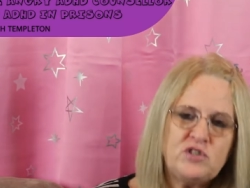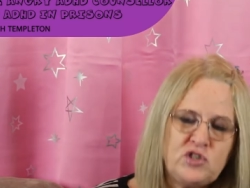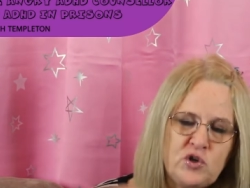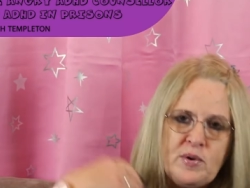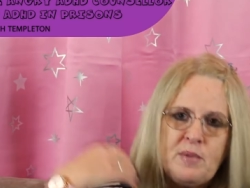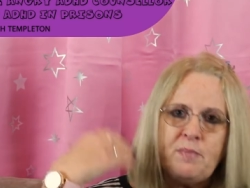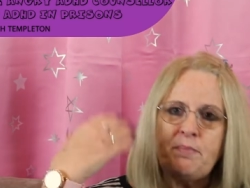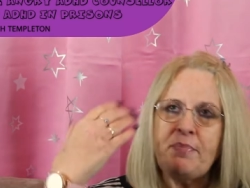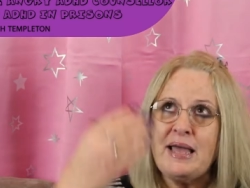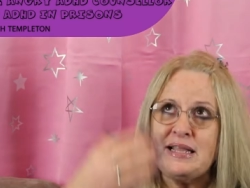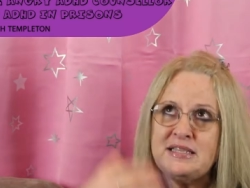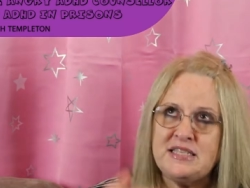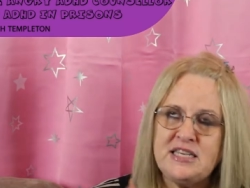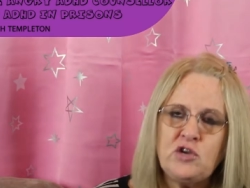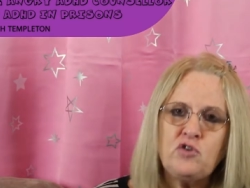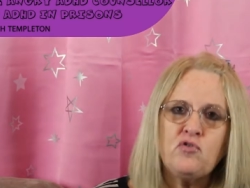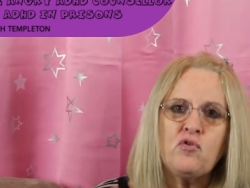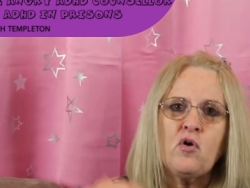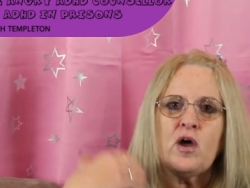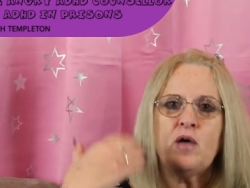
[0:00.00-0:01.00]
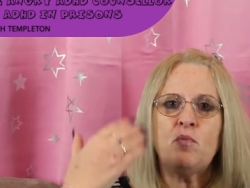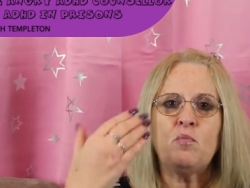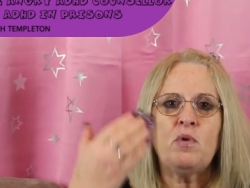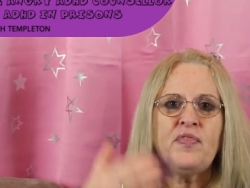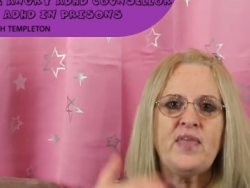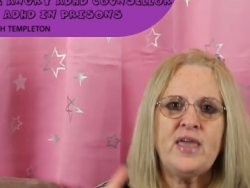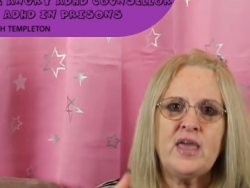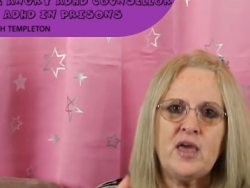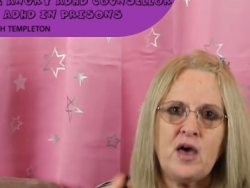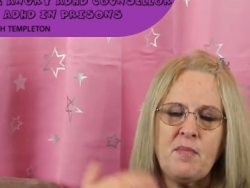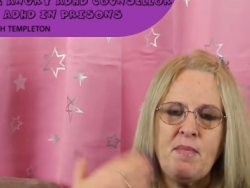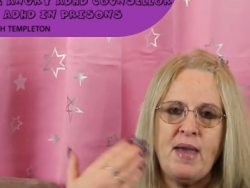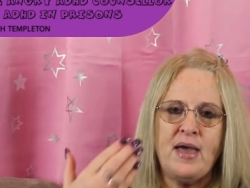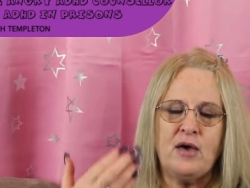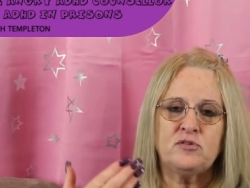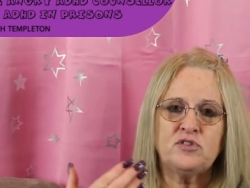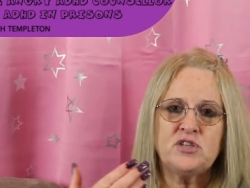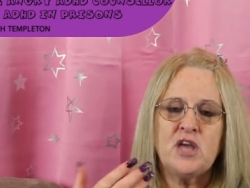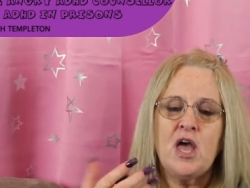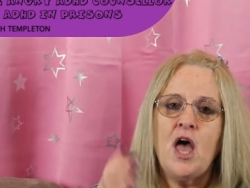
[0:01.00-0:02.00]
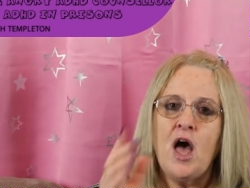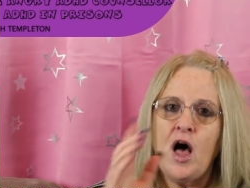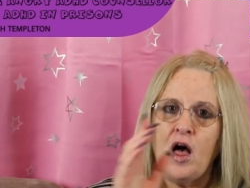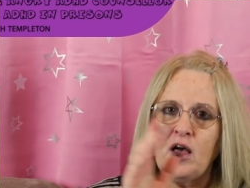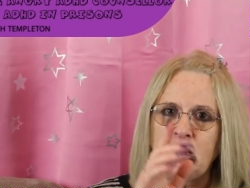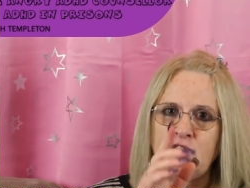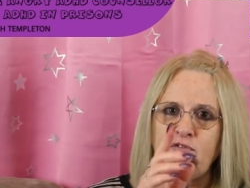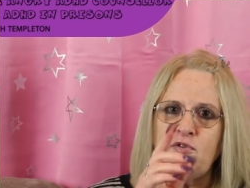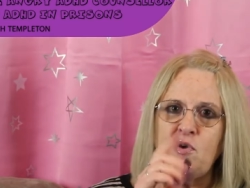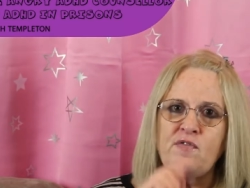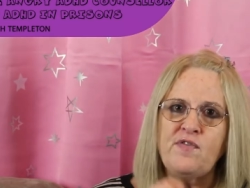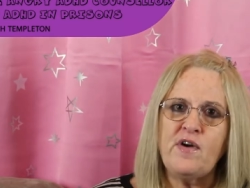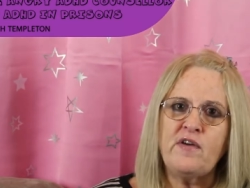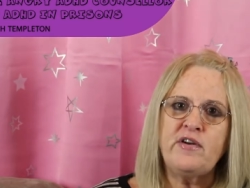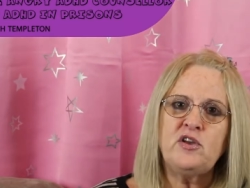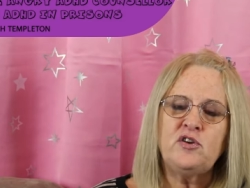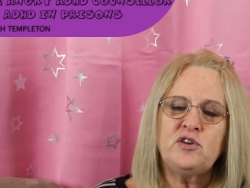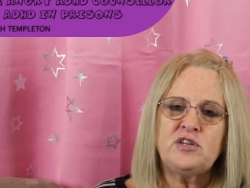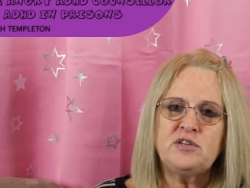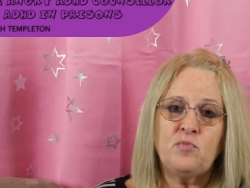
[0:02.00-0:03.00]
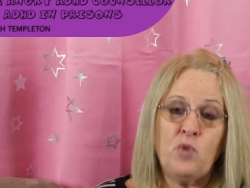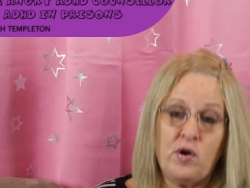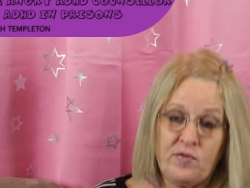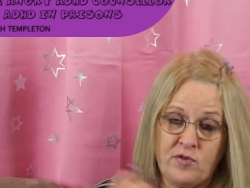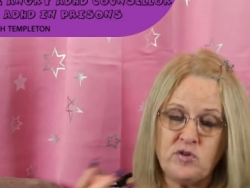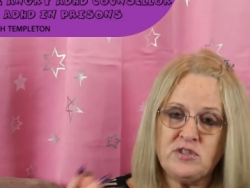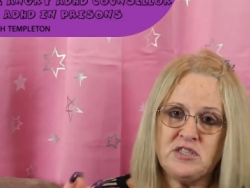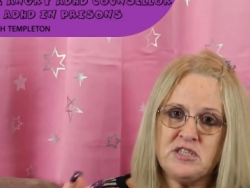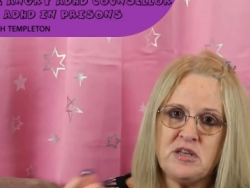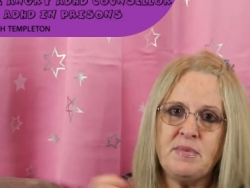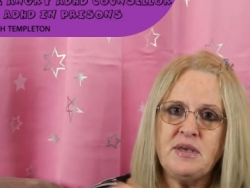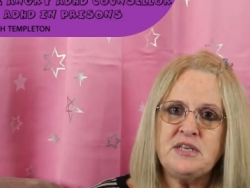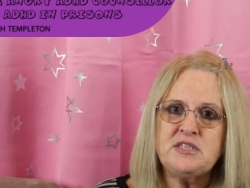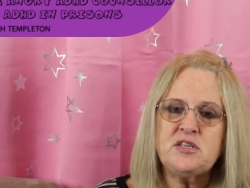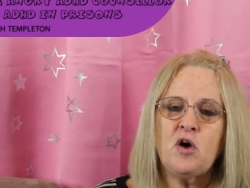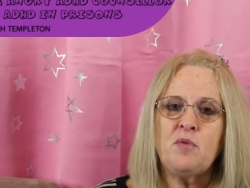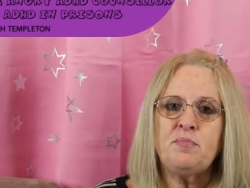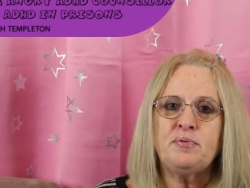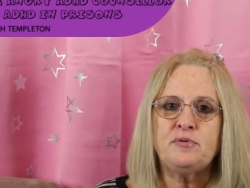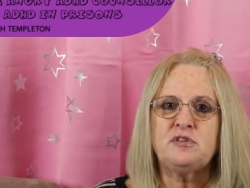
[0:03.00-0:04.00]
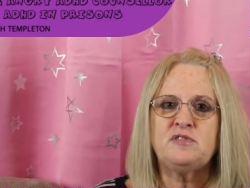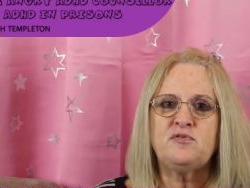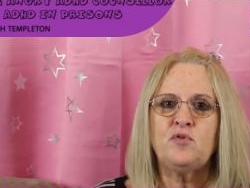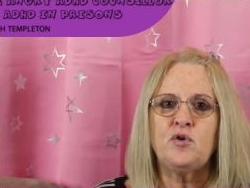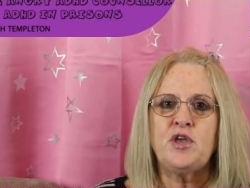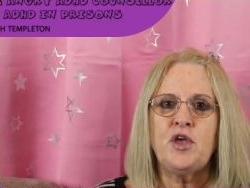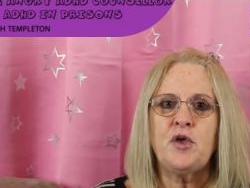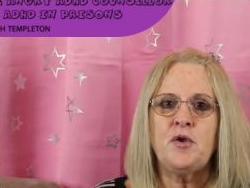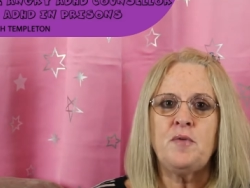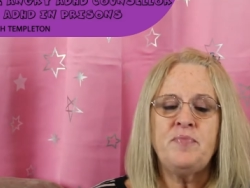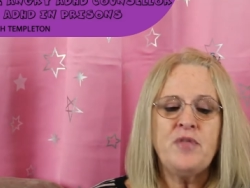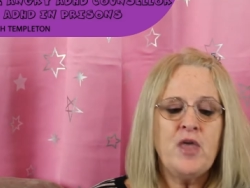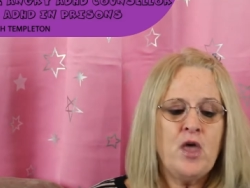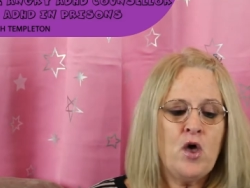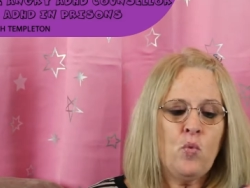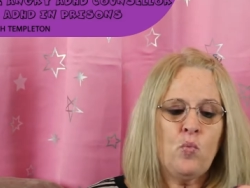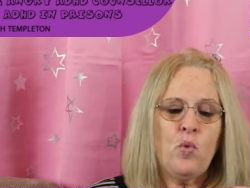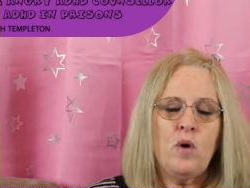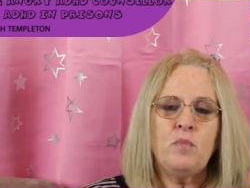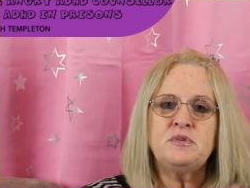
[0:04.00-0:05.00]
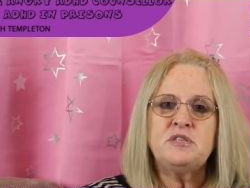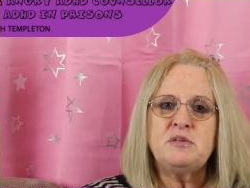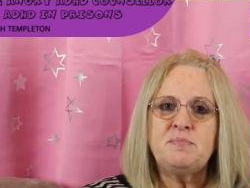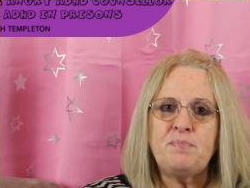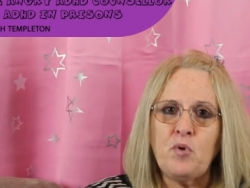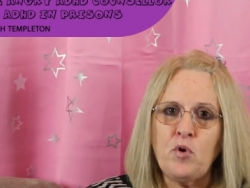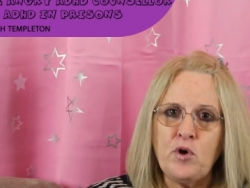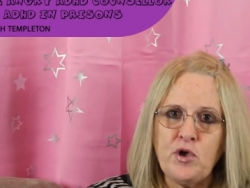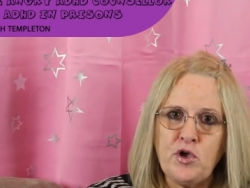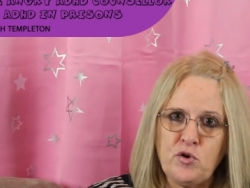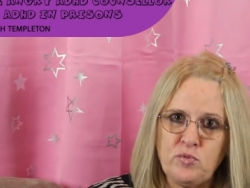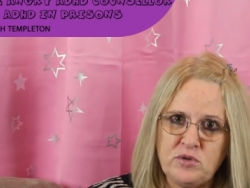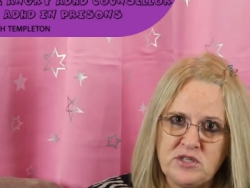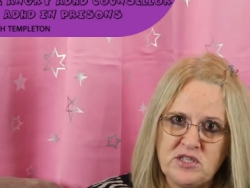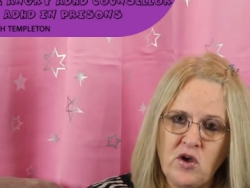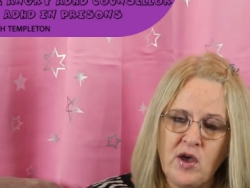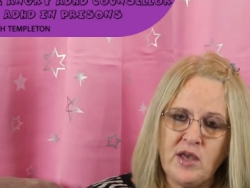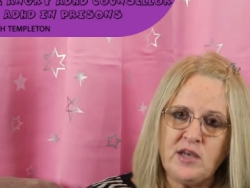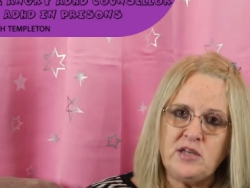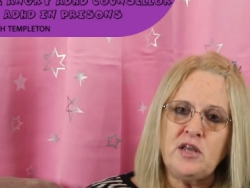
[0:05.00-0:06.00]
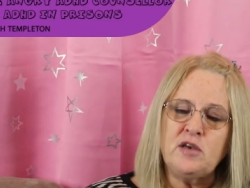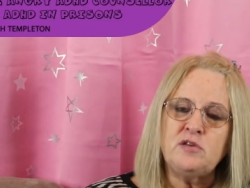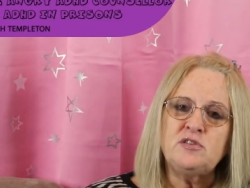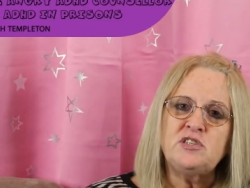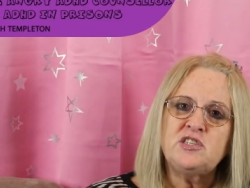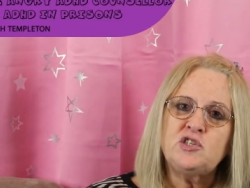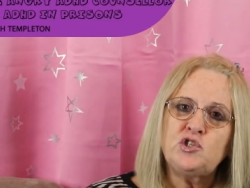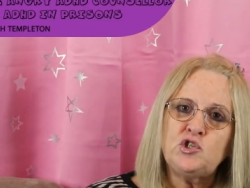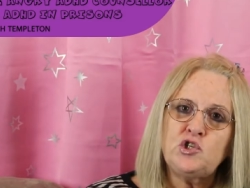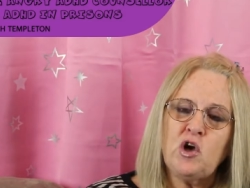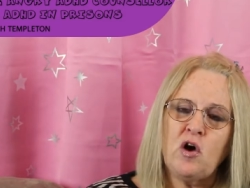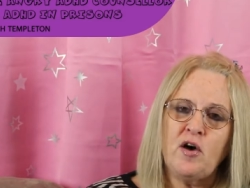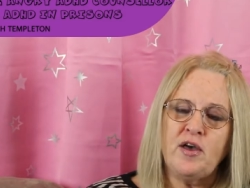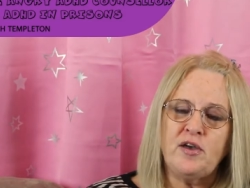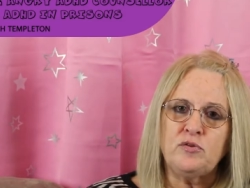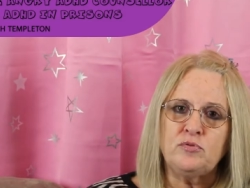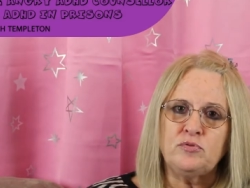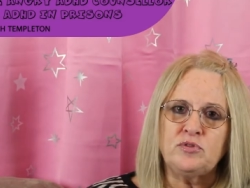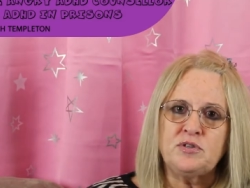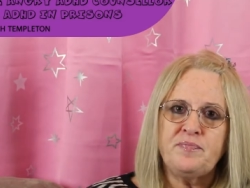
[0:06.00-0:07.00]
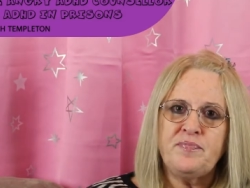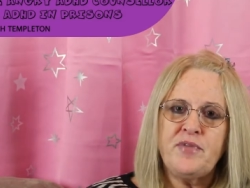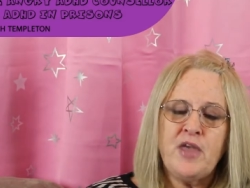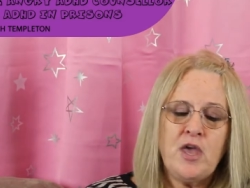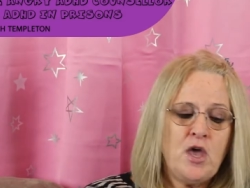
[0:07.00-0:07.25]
doing petty crime when they come out. I'll give you a very good, well, I've got some examples for you. One was a boy who was diagnosed as a child.